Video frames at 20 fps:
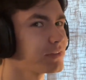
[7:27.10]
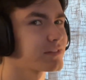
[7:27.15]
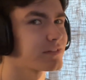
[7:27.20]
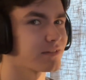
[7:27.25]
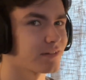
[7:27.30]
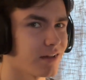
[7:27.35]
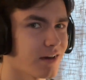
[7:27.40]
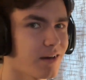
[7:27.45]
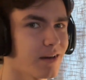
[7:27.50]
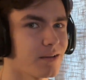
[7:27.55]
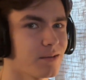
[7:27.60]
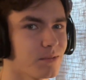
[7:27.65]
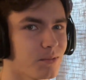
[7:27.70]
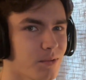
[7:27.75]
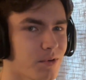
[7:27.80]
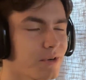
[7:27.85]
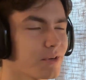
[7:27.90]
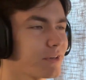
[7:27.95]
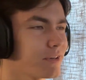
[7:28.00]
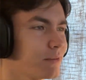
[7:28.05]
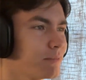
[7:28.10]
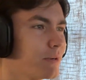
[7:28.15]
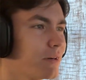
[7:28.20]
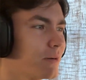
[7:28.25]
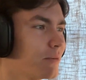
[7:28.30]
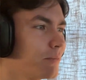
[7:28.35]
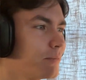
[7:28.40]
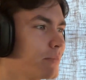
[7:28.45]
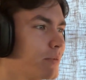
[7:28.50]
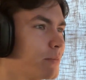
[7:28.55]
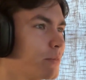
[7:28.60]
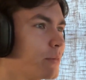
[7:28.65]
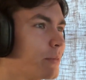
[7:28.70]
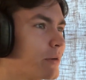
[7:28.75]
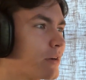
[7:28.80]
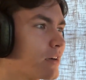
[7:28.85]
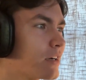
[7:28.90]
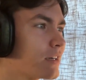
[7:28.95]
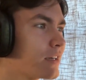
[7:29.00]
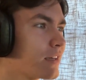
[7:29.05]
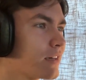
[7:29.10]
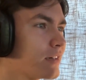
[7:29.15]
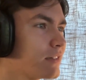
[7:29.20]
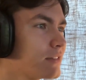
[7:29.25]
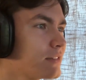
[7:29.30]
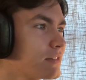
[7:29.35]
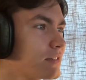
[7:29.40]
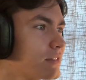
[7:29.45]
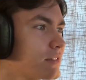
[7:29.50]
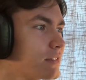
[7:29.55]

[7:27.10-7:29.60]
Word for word: is home. not worried about Bumblebee right now.